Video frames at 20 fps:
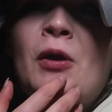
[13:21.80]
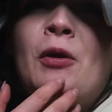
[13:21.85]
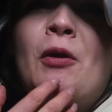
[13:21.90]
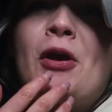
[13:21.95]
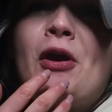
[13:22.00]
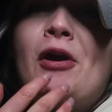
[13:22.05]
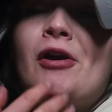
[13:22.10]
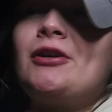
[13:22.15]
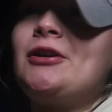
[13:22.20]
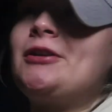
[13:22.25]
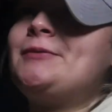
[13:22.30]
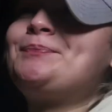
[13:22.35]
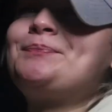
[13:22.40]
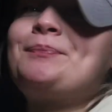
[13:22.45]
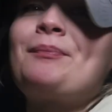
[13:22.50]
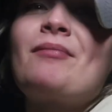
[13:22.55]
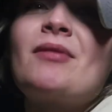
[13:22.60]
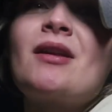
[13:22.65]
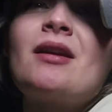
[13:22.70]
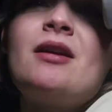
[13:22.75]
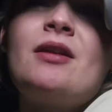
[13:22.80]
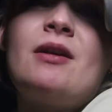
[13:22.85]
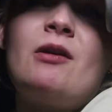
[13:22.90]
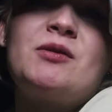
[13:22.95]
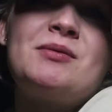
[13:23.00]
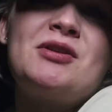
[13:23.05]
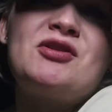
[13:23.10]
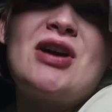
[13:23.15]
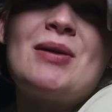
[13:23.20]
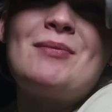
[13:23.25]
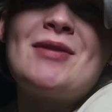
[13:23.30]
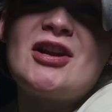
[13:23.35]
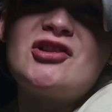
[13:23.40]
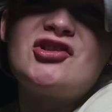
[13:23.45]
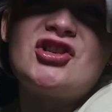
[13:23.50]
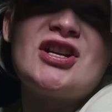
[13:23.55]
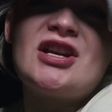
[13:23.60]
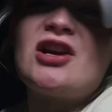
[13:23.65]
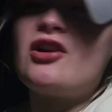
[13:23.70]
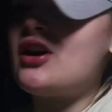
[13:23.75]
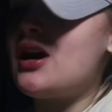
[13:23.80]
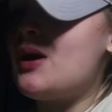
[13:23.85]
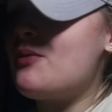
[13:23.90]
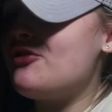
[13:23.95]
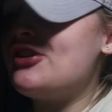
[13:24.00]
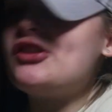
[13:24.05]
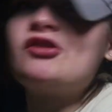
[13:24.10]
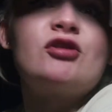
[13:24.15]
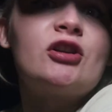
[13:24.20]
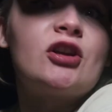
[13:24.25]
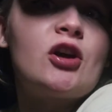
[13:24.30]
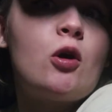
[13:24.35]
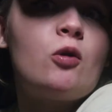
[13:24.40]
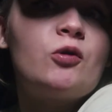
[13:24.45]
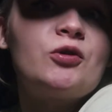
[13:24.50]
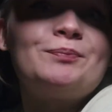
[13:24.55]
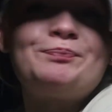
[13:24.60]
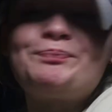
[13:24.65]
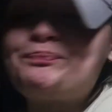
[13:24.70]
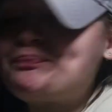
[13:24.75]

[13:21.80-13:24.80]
No, that was me trying to be edgy and eat on camera. It's really cold.